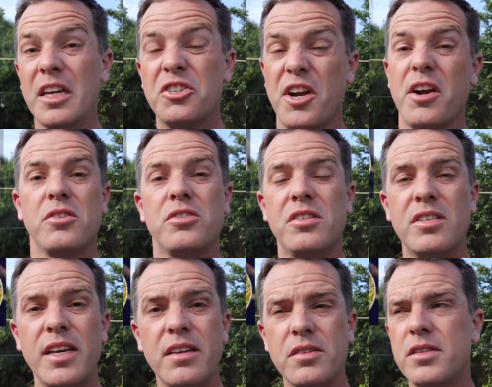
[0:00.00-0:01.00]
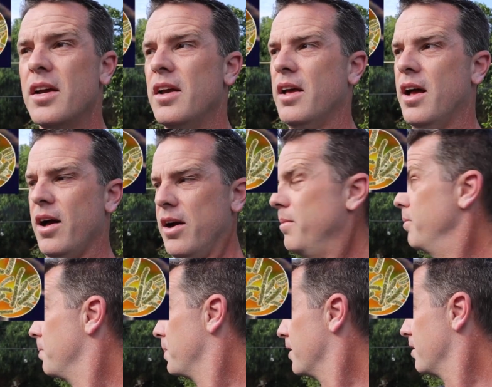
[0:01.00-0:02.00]
Legionnaire's disease.
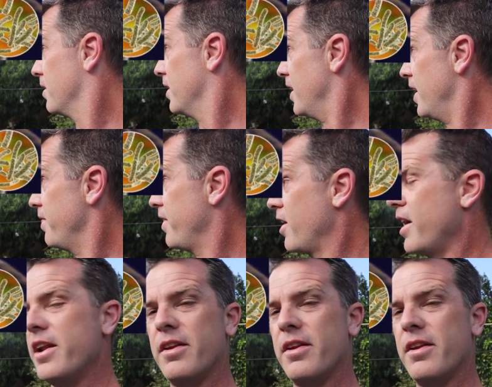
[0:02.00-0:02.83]
Um, in there.